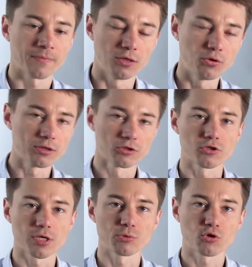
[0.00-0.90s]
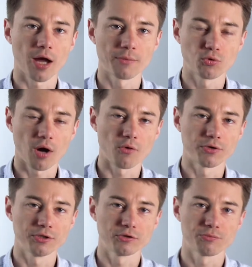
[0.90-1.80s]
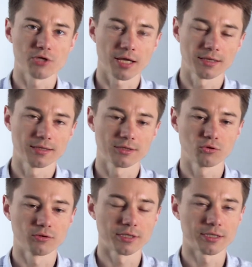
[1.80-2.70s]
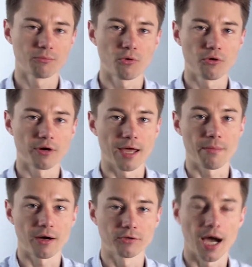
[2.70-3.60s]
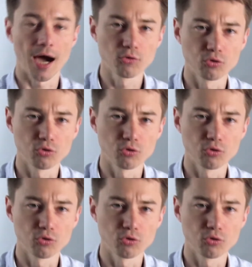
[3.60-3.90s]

You can also subscribe to our YouTube channel to learn more about how to